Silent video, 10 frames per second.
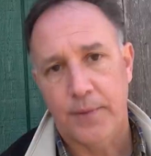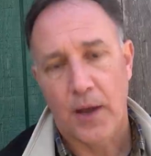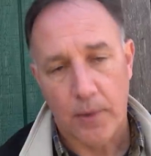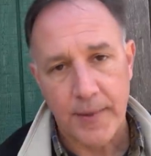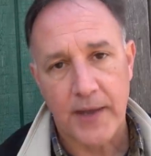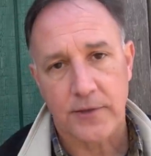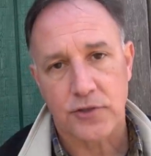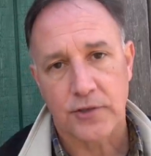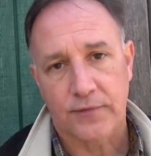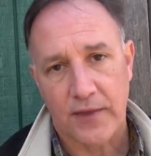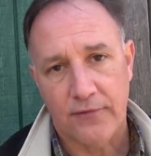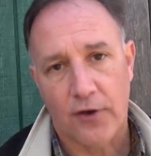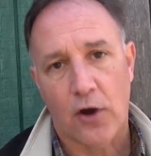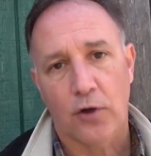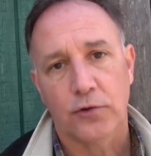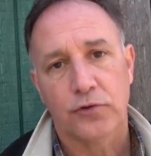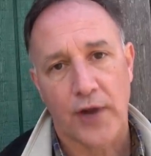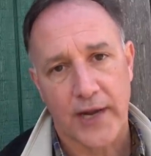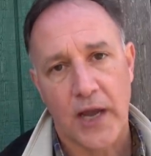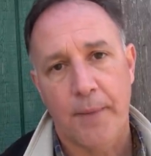Help others. If they fall,
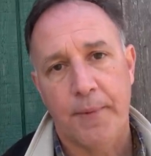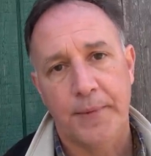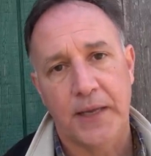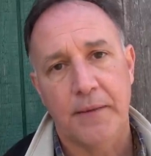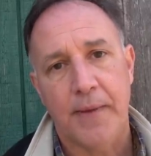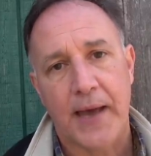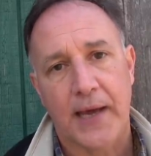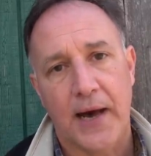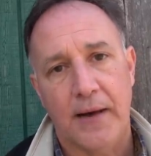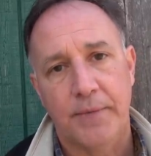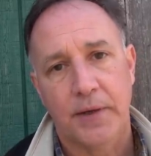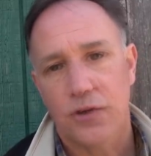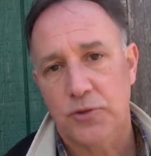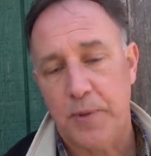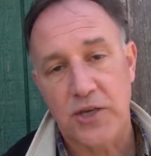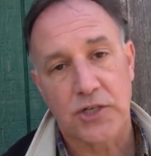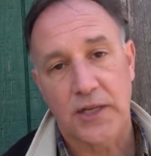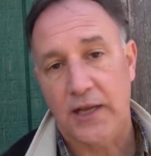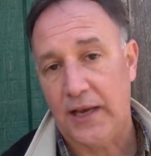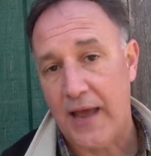try to help them to get back up.
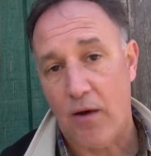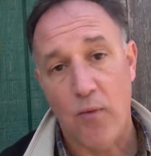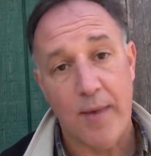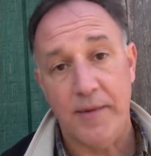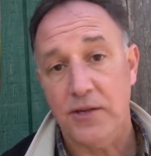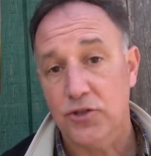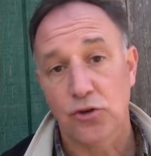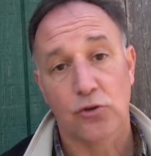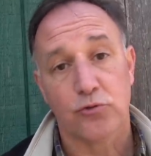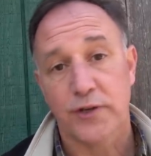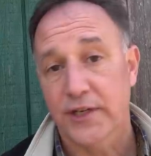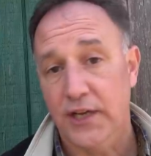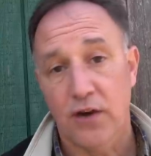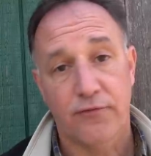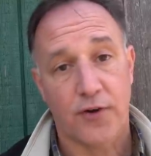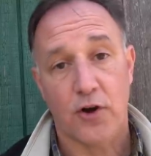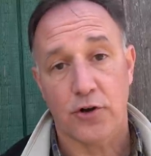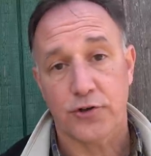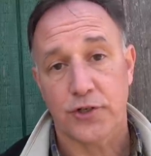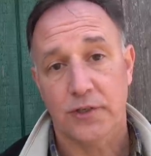Especially allow women and children to go
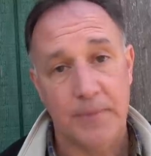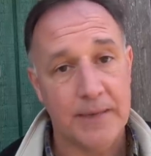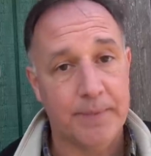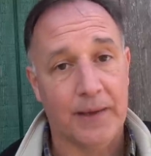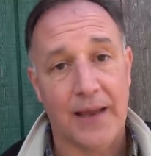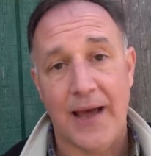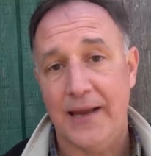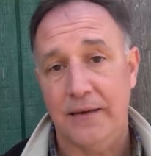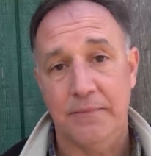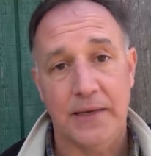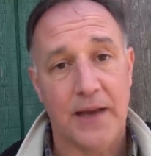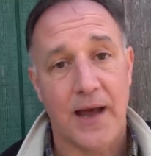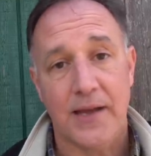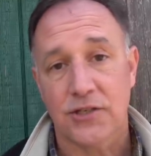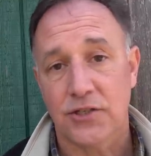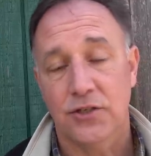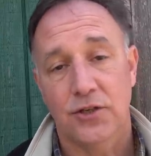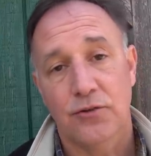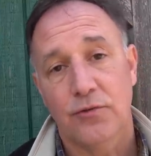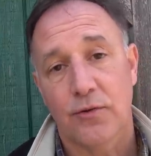first. Be polite, be nice,
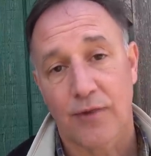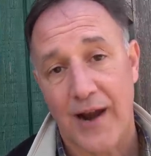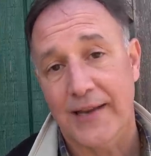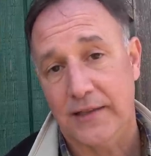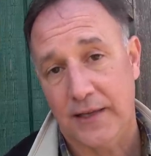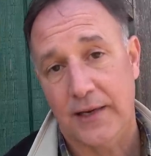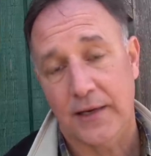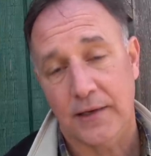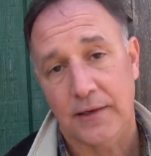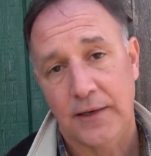do the right thing.